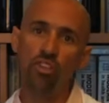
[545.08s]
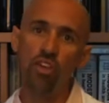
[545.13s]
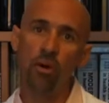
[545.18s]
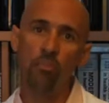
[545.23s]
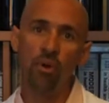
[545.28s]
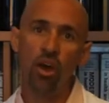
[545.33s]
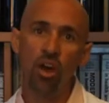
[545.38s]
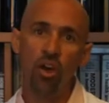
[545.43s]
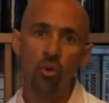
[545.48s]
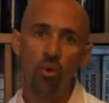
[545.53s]

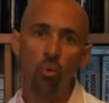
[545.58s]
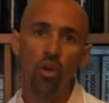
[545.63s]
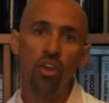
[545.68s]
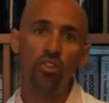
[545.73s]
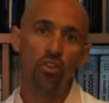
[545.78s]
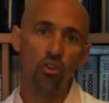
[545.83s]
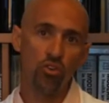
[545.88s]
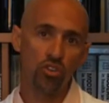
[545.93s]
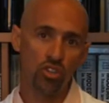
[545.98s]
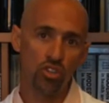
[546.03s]
rhythm
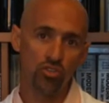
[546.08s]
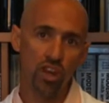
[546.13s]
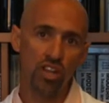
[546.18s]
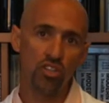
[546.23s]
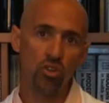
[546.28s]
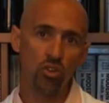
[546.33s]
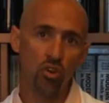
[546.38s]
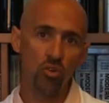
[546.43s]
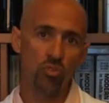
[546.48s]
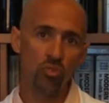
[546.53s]
with your
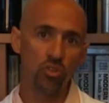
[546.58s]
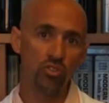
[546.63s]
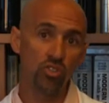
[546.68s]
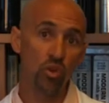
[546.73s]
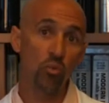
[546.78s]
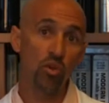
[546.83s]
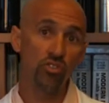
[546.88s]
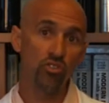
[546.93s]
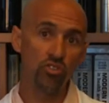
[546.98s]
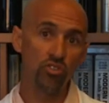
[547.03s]
stress
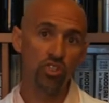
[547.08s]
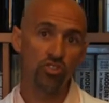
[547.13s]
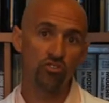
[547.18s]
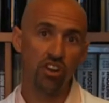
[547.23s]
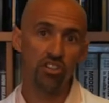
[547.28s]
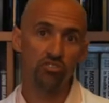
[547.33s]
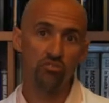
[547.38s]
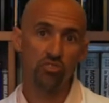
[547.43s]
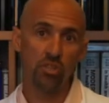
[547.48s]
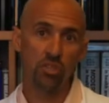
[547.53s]
hormones and with your
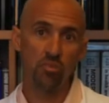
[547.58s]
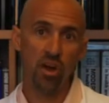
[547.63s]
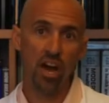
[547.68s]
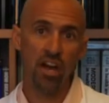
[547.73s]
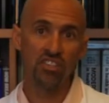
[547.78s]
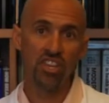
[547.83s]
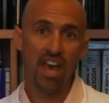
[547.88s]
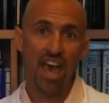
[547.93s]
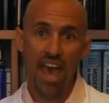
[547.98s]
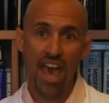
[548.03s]
stress
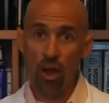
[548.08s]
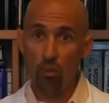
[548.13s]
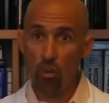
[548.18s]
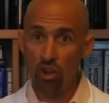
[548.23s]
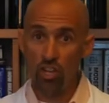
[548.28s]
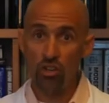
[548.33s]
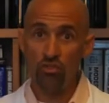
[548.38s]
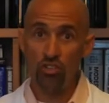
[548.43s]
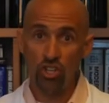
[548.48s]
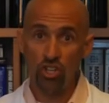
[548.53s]
response. And
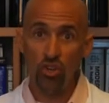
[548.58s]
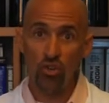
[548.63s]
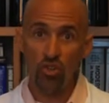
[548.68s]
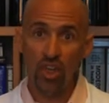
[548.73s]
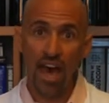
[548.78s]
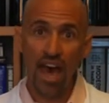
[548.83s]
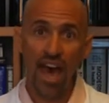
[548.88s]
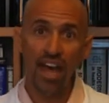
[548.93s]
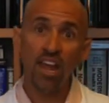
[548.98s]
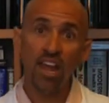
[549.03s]
when you do
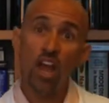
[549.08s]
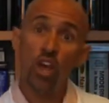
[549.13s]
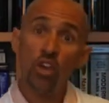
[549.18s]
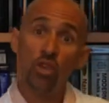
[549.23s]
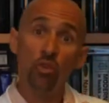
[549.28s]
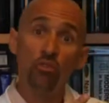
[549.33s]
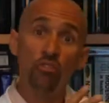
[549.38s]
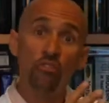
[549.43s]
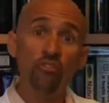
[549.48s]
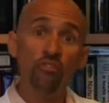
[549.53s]
that,
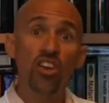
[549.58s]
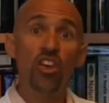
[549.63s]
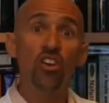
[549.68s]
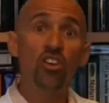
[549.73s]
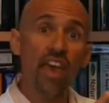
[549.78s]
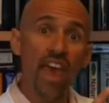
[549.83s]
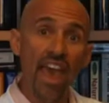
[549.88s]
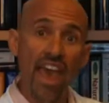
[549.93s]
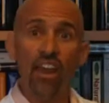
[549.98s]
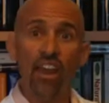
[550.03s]
you
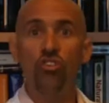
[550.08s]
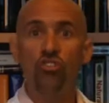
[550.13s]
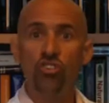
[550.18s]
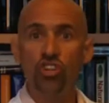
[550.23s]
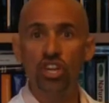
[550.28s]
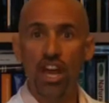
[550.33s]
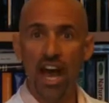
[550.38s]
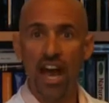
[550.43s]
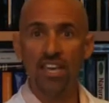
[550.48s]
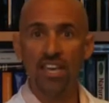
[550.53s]
feel
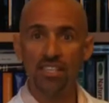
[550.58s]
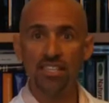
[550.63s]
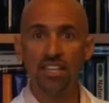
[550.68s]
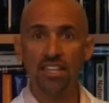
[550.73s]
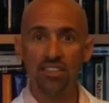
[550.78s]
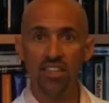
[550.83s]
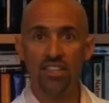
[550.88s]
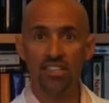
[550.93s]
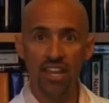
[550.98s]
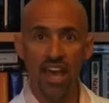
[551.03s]

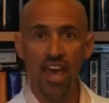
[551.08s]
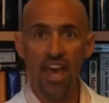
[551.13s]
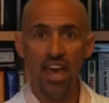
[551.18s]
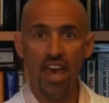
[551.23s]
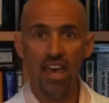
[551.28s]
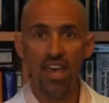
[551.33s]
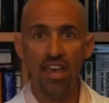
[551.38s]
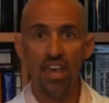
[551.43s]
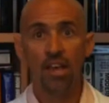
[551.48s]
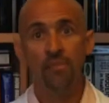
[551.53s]
energized in the
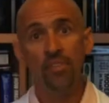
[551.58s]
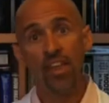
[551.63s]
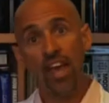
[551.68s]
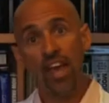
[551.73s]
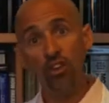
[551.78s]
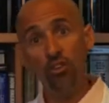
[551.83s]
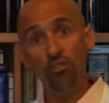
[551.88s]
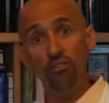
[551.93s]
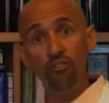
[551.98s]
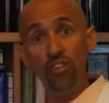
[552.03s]
day
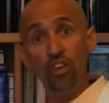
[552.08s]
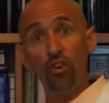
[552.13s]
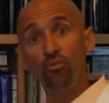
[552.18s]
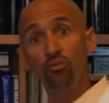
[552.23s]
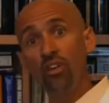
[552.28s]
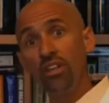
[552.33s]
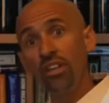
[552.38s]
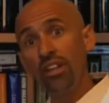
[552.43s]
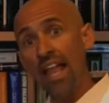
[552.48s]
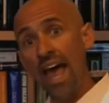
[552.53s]
and you
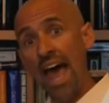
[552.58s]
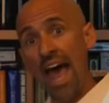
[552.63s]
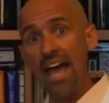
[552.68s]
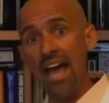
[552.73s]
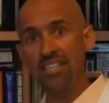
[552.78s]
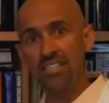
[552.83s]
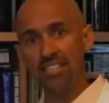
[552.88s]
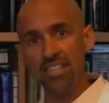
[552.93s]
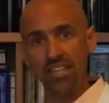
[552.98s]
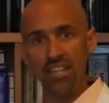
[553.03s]
feel
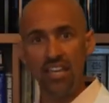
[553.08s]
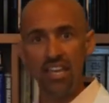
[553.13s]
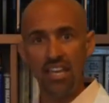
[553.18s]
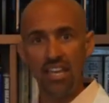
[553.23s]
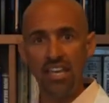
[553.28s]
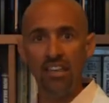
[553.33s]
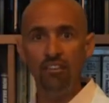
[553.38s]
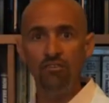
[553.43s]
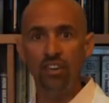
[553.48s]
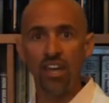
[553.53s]
relaxed in
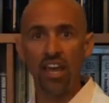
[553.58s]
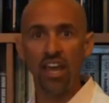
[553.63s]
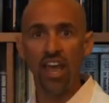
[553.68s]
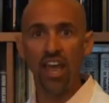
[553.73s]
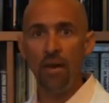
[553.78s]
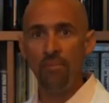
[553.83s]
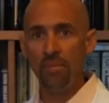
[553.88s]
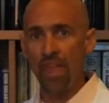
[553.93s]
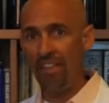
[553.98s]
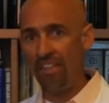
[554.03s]
the evening.
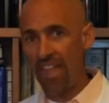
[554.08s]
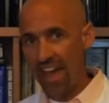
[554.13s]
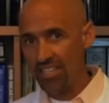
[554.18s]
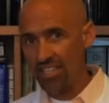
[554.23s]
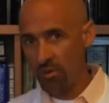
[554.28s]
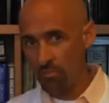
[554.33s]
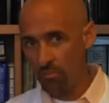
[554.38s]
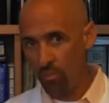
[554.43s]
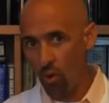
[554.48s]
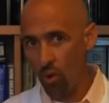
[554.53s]
And
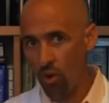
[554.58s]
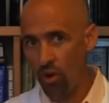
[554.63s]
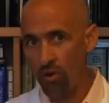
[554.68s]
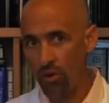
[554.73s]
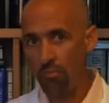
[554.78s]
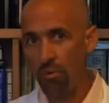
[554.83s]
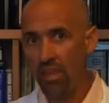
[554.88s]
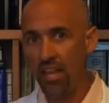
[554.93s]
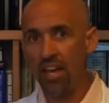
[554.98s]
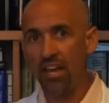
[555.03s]
that's
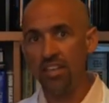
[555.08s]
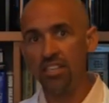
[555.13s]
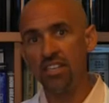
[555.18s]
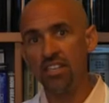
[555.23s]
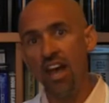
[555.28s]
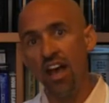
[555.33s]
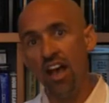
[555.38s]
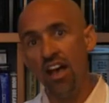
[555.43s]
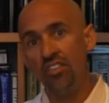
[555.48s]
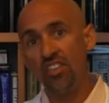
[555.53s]
important
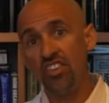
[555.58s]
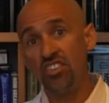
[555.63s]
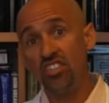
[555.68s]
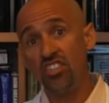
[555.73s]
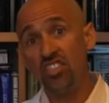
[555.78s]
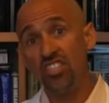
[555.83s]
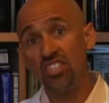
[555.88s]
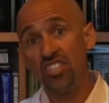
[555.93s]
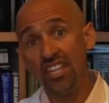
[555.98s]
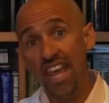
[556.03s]
because the
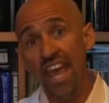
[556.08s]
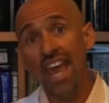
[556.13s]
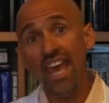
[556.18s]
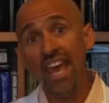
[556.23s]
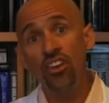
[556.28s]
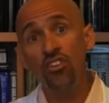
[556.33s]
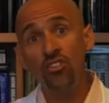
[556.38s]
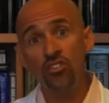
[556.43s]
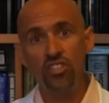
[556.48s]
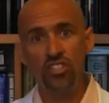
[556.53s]

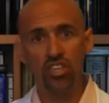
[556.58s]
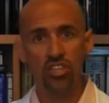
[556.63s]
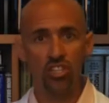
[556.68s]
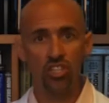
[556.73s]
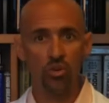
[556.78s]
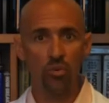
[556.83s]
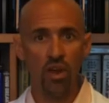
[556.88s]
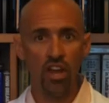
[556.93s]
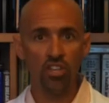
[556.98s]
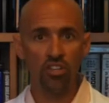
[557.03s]
standard
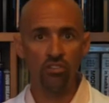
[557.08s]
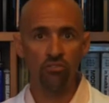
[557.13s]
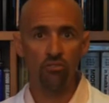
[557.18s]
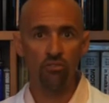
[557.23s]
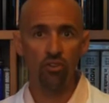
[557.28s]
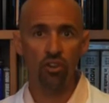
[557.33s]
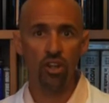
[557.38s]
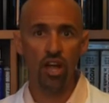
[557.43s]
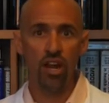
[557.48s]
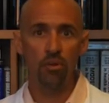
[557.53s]
situation
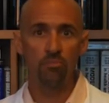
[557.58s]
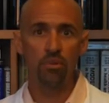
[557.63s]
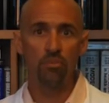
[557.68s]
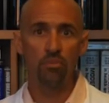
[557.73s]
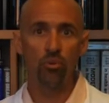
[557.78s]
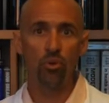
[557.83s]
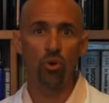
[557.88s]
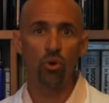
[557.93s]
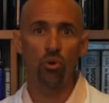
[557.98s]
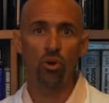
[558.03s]
for a lot of
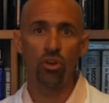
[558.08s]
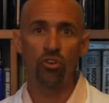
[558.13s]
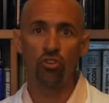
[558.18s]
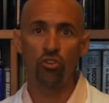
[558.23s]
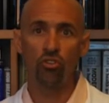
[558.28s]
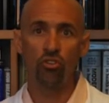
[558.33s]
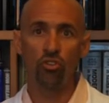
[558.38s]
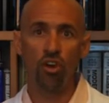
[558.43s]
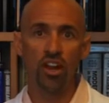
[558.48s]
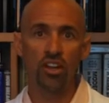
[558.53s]
people who are
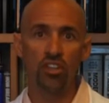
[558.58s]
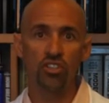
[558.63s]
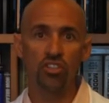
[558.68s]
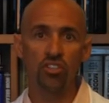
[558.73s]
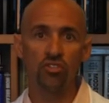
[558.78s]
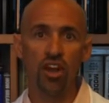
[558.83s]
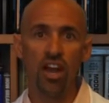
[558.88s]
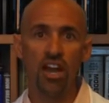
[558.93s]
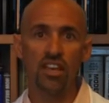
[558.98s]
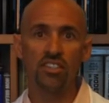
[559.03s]
under chronic
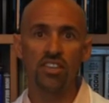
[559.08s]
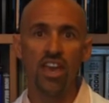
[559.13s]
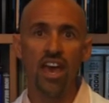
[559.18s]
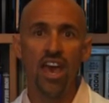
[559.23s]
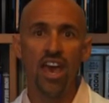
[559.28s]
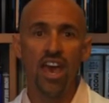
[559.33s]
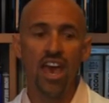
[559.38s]
stress